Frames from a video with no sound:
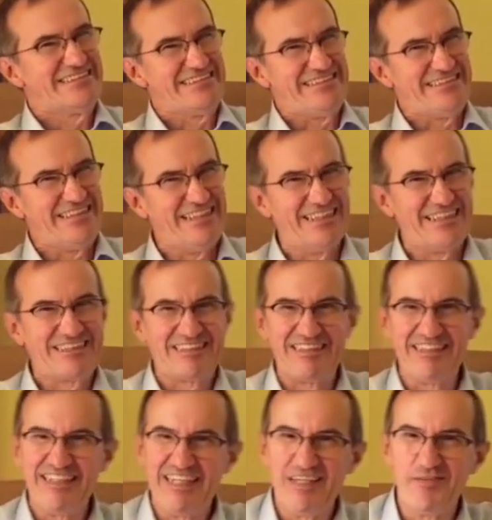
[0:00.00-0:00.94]
Not
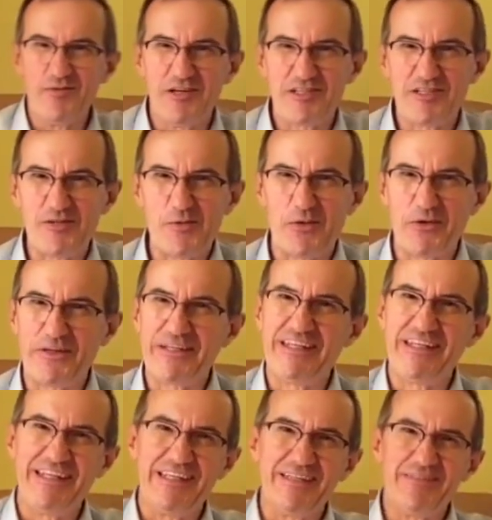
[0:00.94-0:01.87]
really what you want to
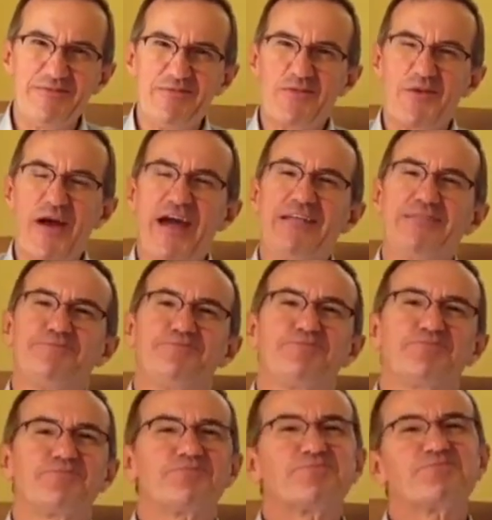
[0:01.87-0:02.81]
hear, right?
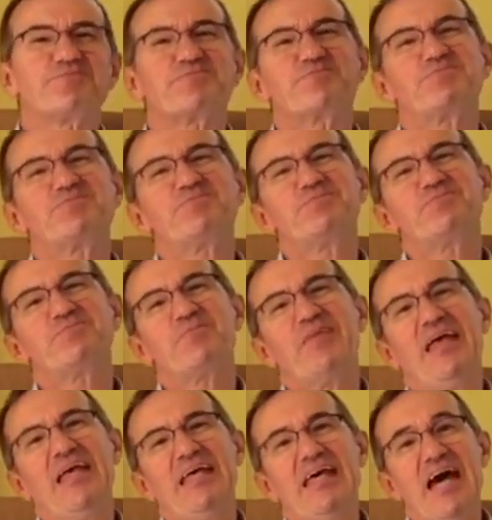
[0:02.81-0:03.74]

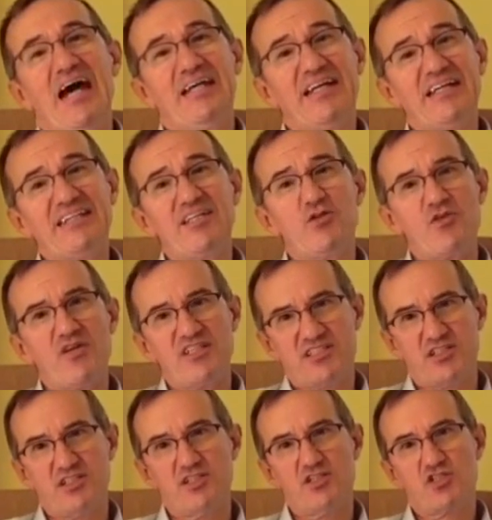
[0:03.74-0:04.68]
Another
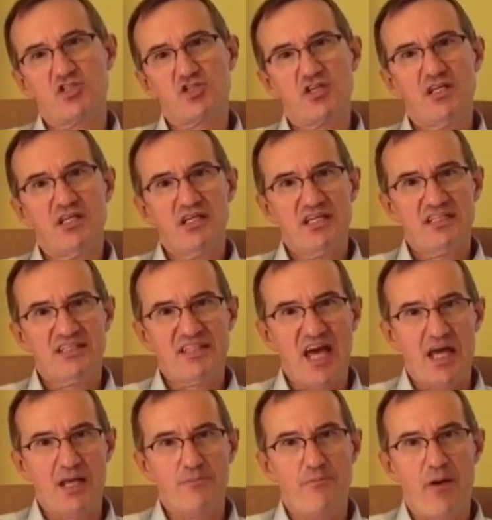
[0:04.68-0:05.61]
research
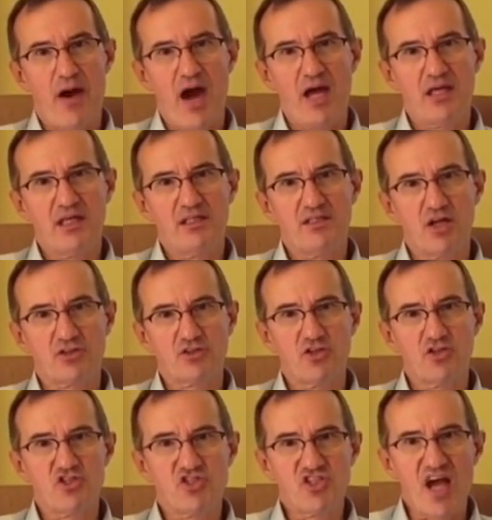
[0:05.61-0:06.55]
done by
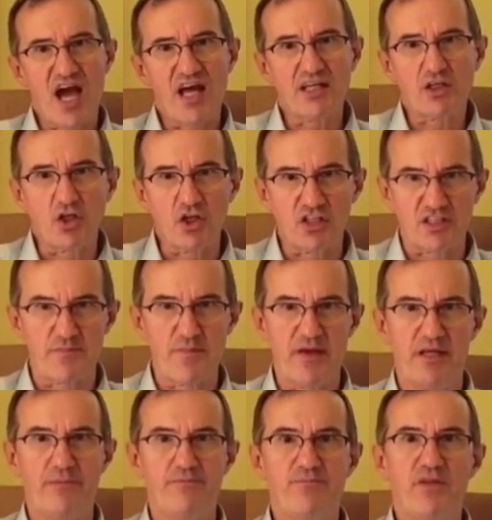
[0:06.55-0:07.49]
Dr. John
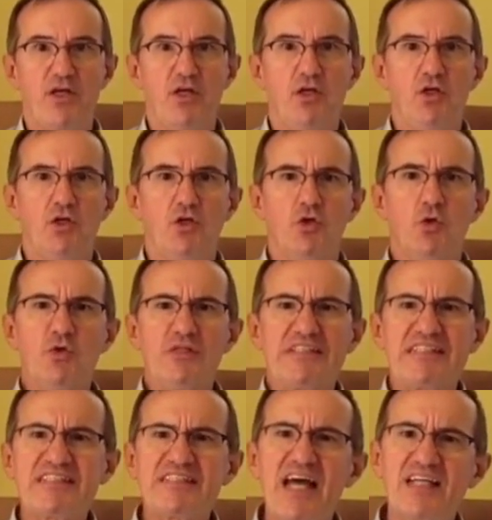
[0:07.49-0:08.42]
Gottman, who
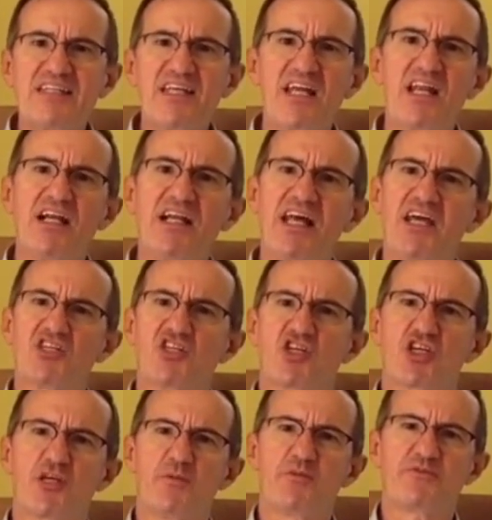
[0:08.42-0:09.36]
studied
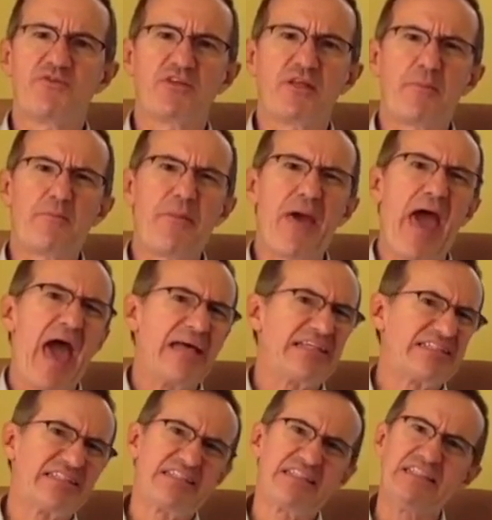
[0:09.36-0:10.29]
relationships for the
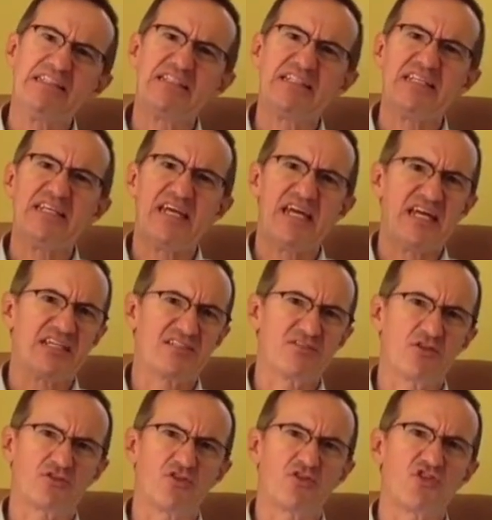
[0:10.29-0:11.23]
past 30 years,
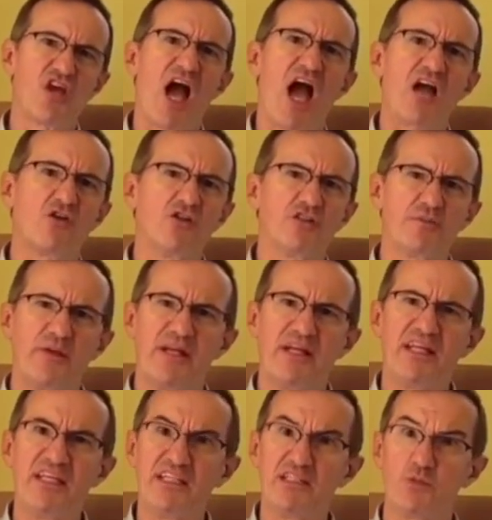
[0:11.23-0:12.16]
Dr. John Gottman
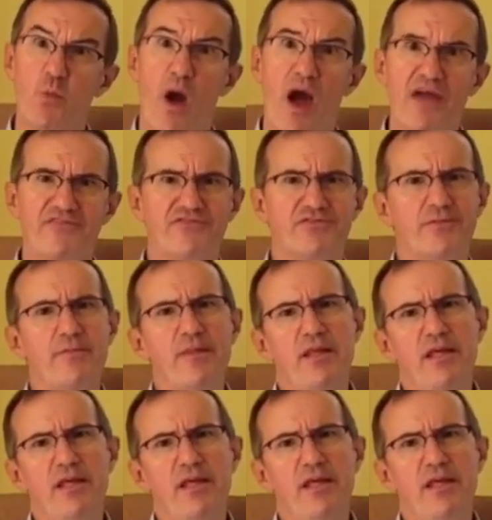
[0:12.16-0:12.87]
and his wife.